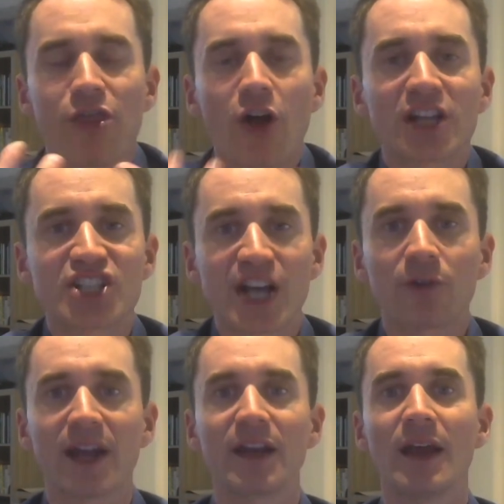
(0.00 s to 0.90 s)

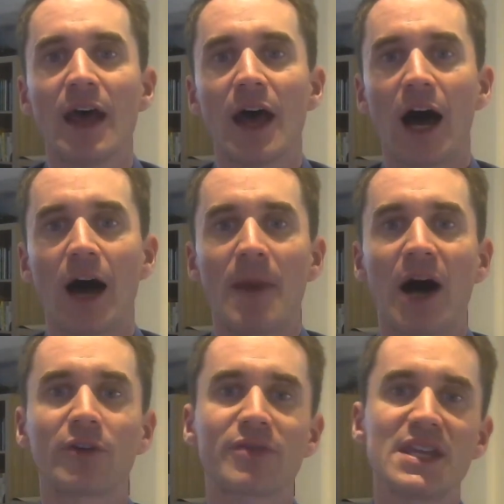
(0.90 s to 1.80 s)
generated out
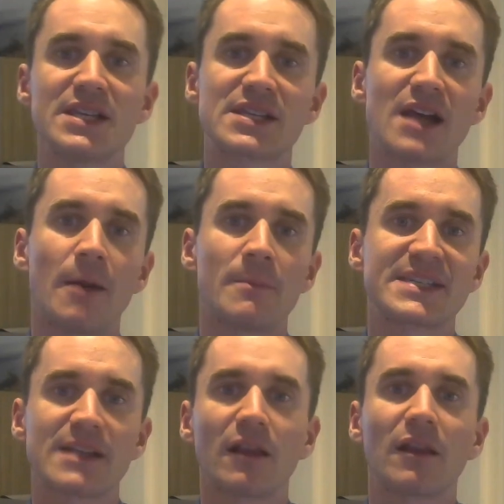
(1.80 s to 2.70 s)
of these
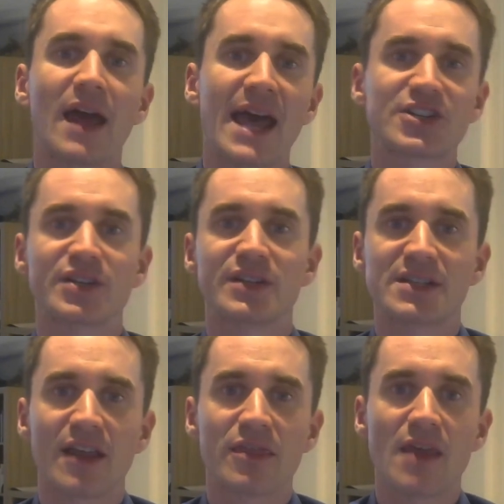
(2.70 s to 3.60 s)
cellular actions?
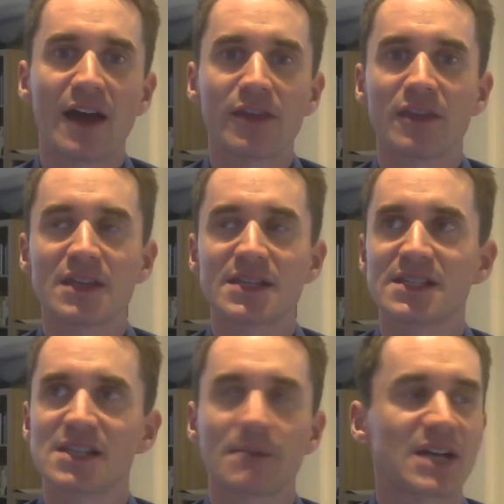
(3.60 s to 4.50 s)
And I think this is
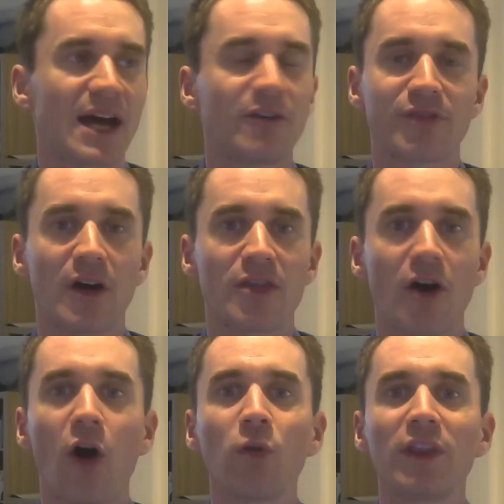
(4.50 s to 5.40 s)
some kind of the
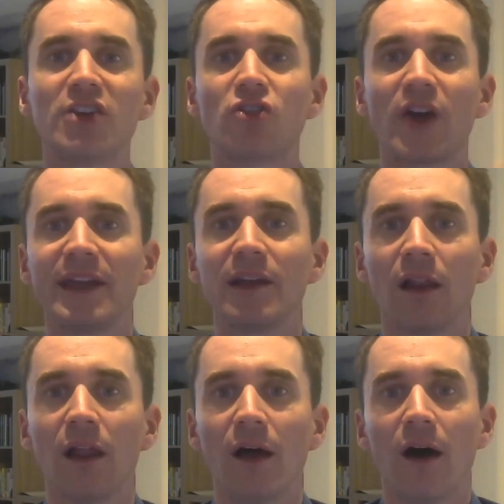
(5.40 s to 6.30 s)
holy
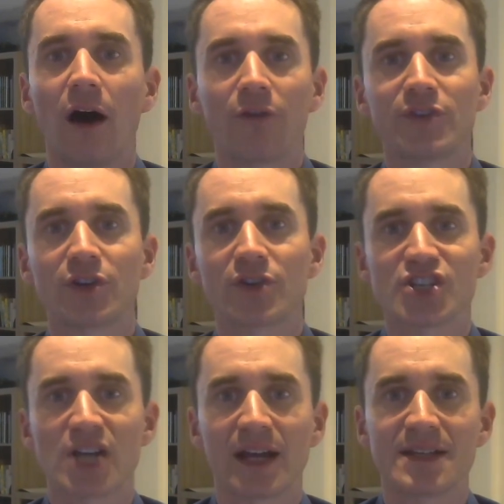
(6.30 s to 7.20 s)
grail of
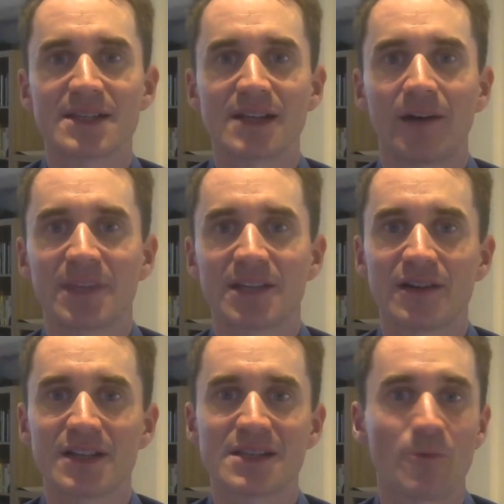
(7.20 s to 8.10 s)
neuroscience,
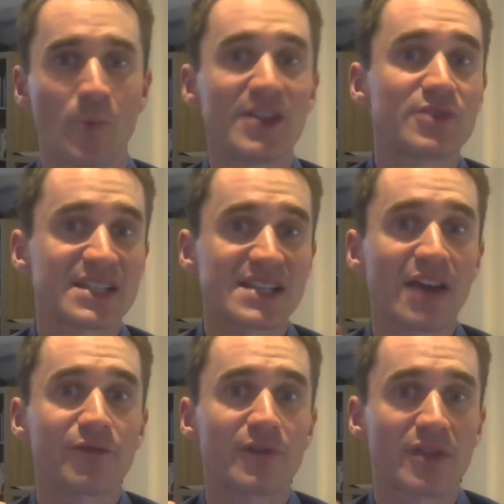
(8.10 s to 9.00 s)
because when you
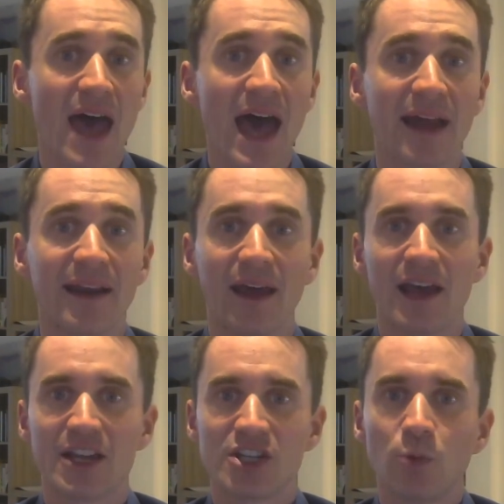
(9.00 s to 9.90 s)
decipher that,
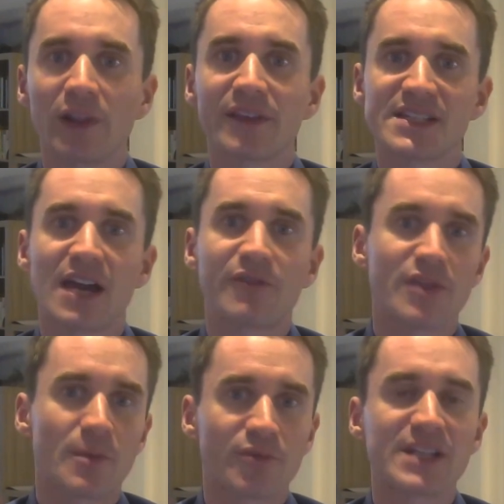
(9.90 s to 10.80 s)
you will decipher the
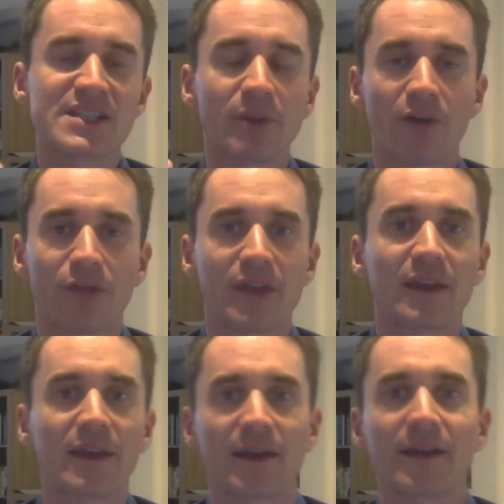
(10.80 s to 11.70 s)
principle of thinking.